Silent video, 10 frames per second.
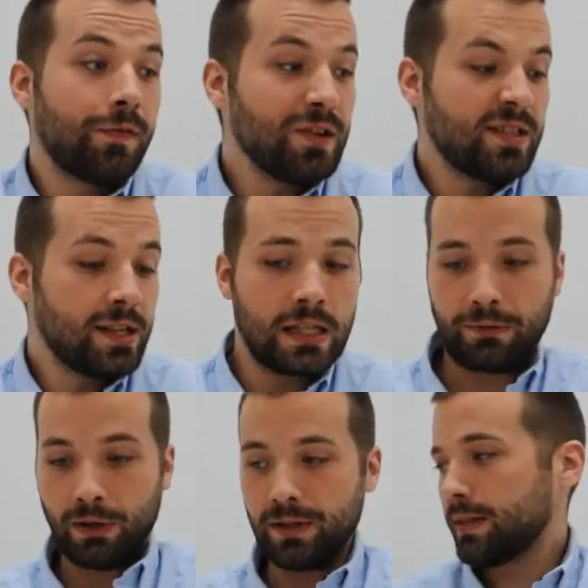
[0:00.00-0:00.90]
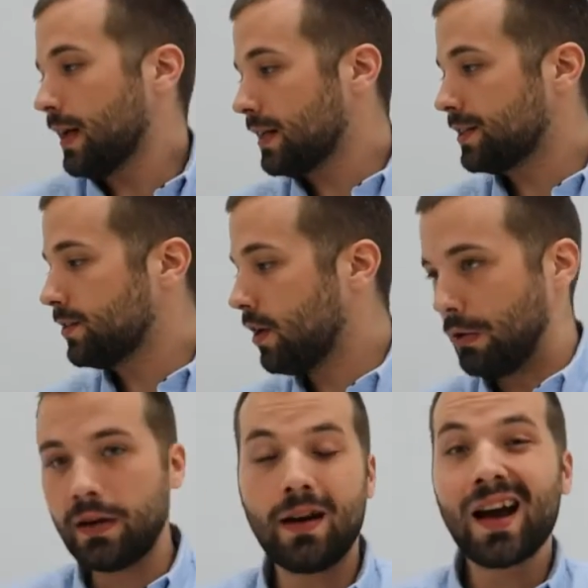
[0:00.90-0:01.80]
First things first, as you
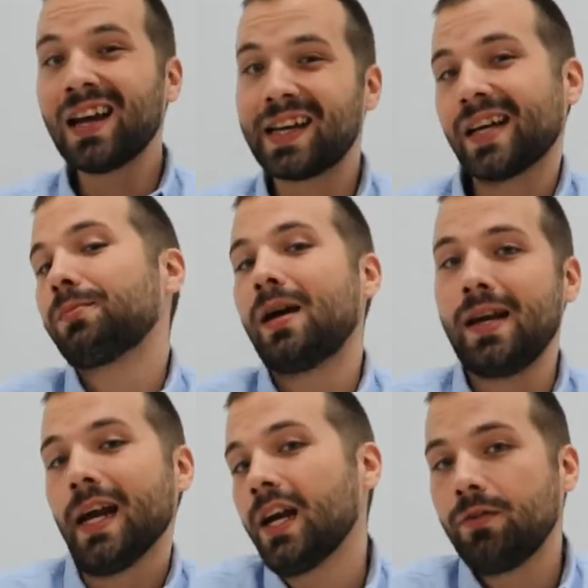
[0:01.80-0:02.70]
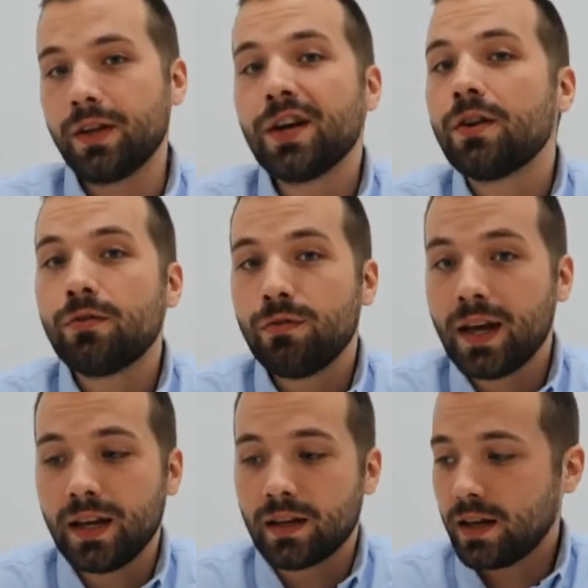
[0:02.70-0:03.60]
noted, I got my area
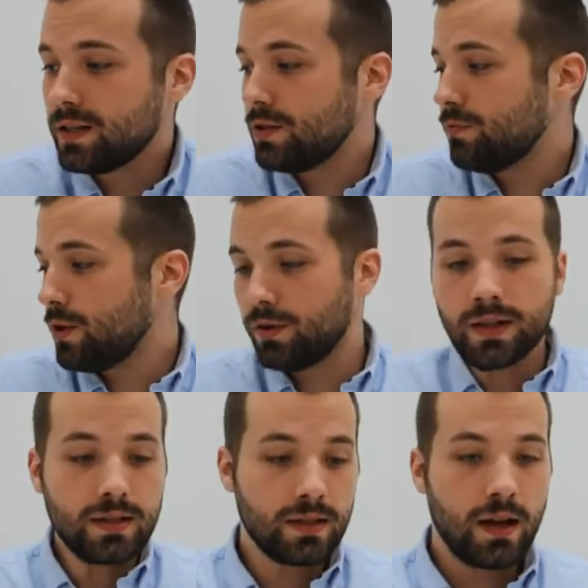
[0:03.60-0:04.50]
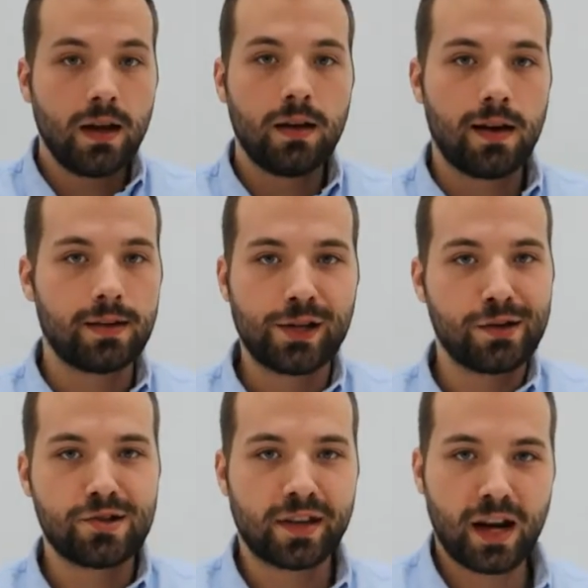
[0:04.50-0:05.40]
ready. As you've noticed, I
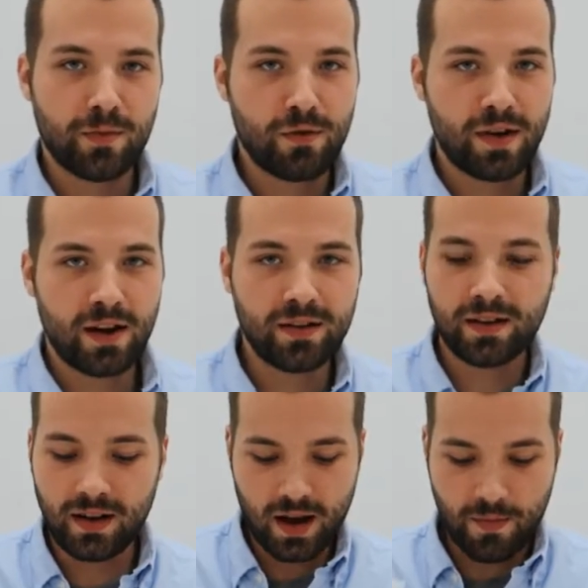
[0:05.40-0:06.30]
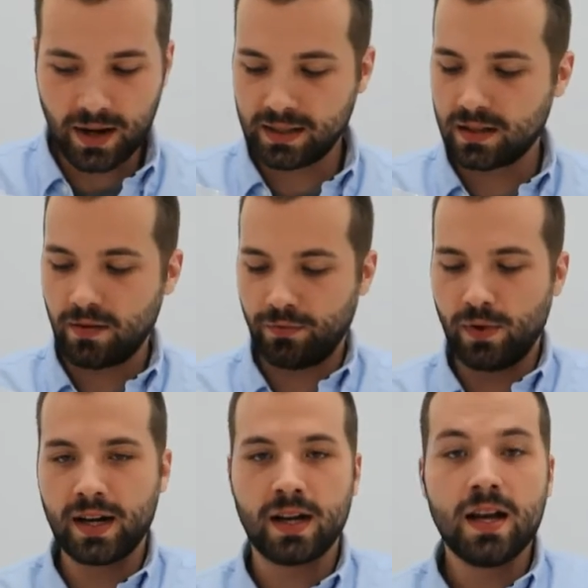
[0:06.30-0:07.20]
changed the camera around and I got my stuff
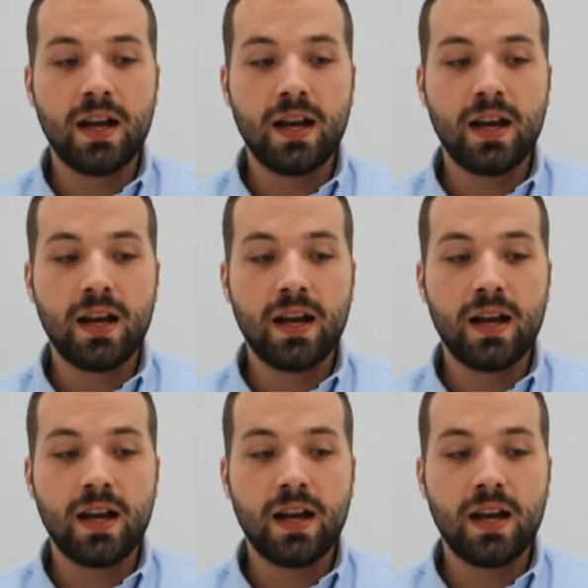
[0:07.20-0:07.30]
ready.